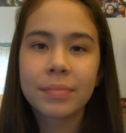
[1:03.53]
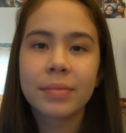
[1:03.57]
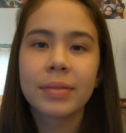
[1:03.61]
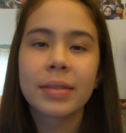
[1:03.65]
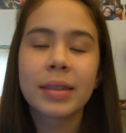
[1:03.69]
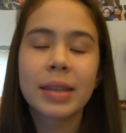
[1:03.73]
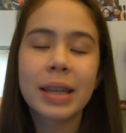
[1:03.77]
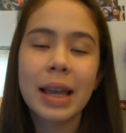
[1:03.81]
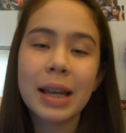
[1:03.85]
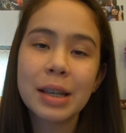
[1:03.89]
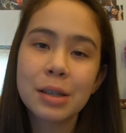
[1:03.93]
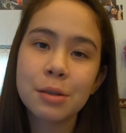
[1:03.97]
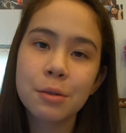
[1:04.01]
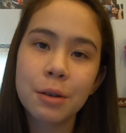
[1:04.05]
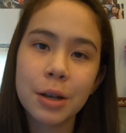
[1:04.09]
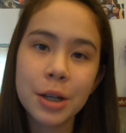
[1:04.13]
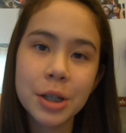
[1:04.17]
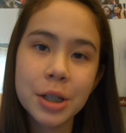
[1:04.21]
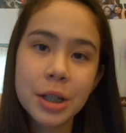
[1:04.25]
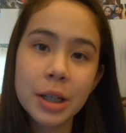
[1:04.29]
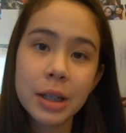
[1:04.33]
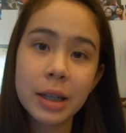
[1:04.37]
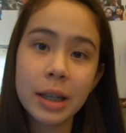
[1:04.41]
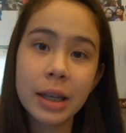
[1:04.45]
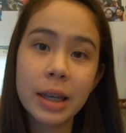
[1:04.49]
The next
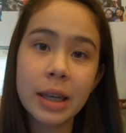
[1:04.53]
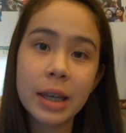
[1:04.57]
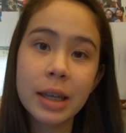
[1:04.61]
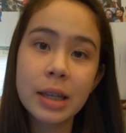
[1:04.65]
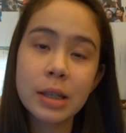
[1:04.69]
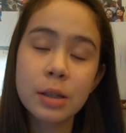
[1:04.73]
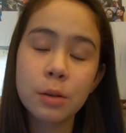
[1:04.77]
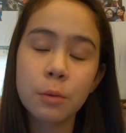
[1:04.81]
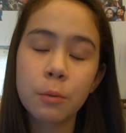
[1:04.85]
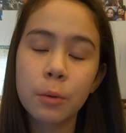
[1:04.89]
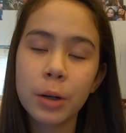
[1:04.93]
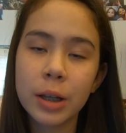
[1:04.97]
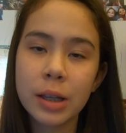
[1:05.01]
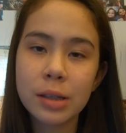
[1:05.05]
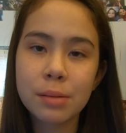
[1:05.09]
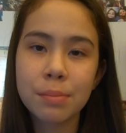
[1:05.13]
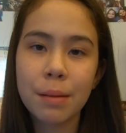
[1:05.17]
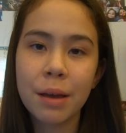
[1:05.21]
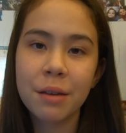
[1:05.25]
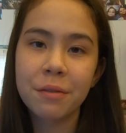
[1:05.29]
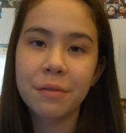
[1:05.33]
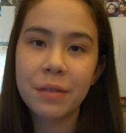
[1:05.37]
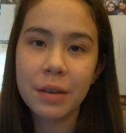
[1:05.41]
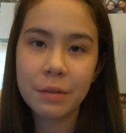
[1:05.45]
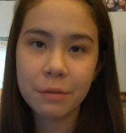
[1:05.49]
question is, what is
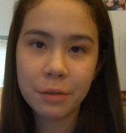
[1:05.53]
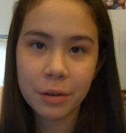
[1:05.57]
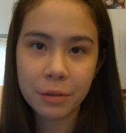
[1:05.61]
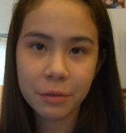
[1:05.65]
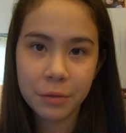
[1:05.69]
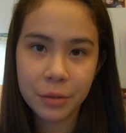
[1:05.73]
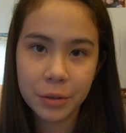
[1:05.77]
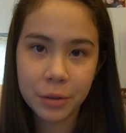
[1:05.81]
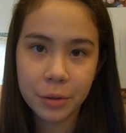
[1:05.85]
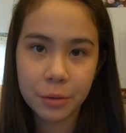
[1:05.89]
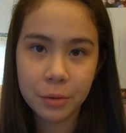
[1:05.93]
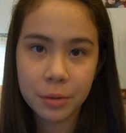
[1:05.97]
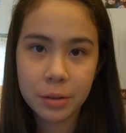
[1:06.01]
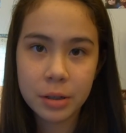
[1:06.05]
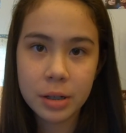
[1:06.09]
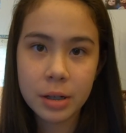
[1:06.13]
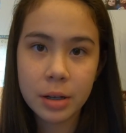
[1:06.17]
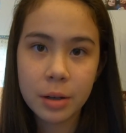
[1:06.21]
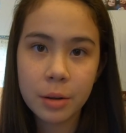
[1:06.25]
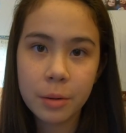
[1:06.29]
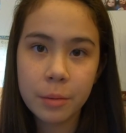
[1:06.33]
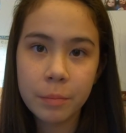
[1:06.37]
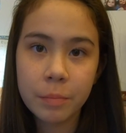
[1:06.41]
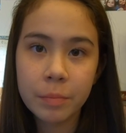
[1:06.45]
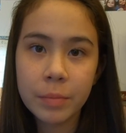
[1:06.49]
my favorite food?
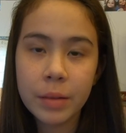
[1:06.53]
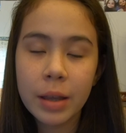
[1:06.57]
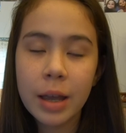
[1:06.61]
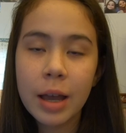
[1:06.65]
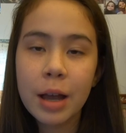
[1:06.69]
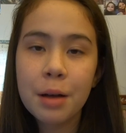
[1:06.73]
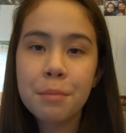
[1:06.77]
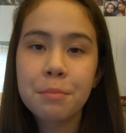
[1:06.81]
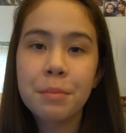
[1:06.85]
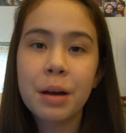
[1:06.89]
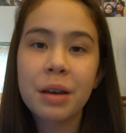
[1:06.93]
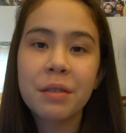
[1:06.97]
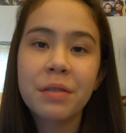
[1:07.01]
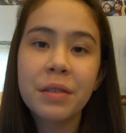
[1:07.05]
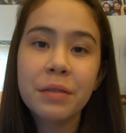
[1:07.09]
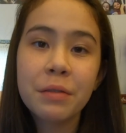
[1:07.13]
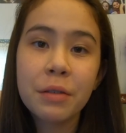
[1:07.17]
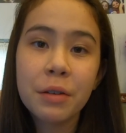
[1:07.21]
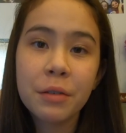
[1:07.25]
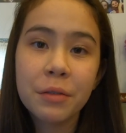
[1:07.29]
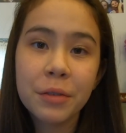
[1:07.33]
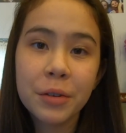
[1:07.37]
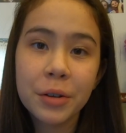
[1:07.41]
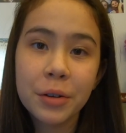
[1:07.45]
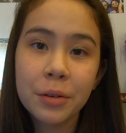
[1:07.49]
My
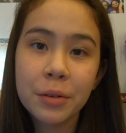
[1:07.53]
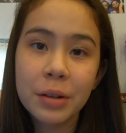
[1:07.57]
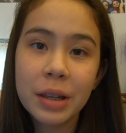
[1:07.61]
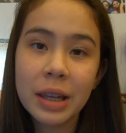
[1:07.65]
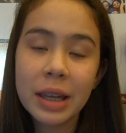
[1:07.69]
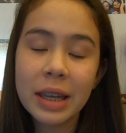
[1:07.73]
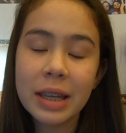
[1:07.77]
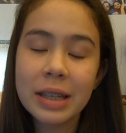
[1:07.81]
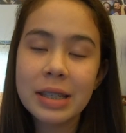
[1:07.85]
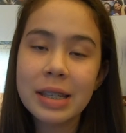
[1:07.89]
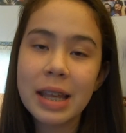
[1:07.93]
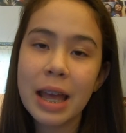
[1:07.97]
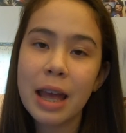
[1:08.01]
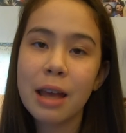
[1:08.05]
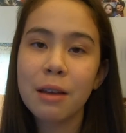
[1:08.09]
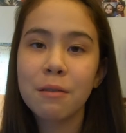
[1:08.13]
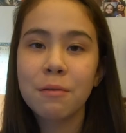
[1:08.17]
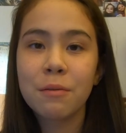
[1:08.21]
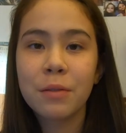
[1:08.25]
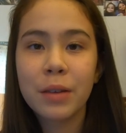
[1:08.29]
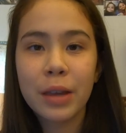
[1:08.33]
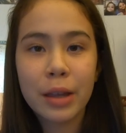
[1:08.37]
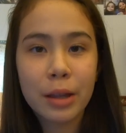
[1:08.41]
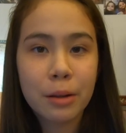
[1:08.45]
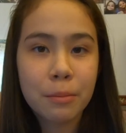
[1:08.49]
favorite food is a
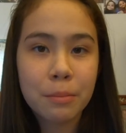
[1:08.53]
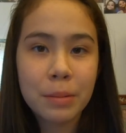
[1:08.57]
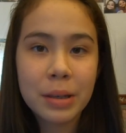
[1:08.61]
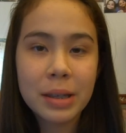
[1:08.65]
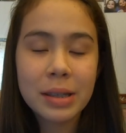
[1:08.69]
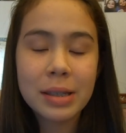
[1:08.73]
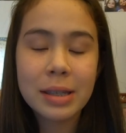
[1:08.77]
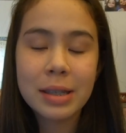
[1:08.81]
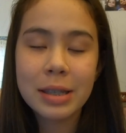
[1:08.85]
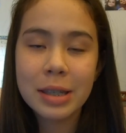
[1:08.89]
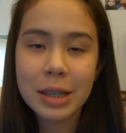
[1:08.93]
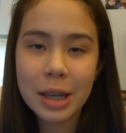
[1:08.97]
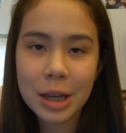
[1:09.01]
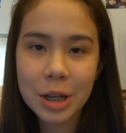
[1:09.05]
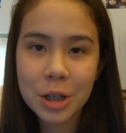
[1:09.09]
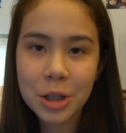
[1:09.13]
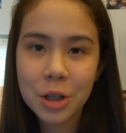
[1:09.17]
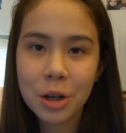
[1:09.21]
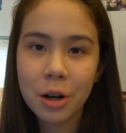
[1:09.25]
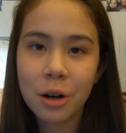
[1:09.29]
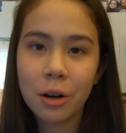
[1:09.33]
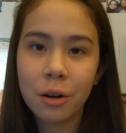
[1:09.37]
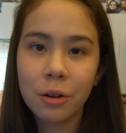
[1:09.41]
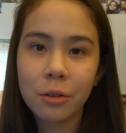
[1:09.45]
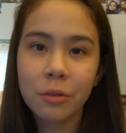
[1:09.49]
Vietnamese dish
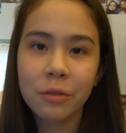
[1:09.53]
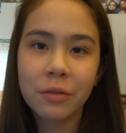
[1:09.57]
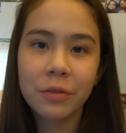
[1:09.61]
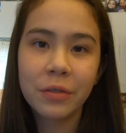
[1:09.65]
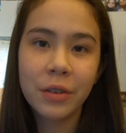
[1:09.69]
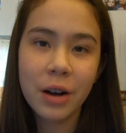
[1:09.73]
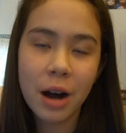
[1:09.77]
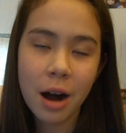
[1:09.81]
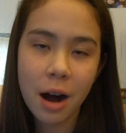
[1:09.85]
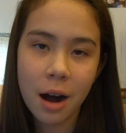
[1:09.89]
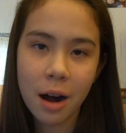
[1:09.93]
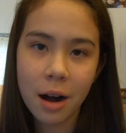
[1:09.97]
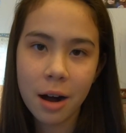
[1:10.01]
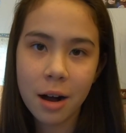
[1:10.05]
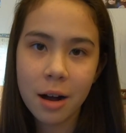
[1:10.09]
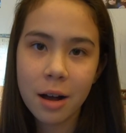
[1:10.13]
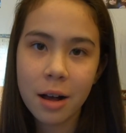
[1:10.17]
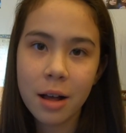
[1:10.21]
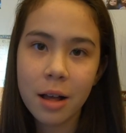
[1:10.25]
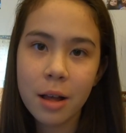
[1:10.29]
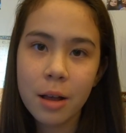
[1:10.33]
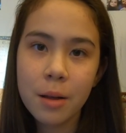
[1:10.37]
called pho.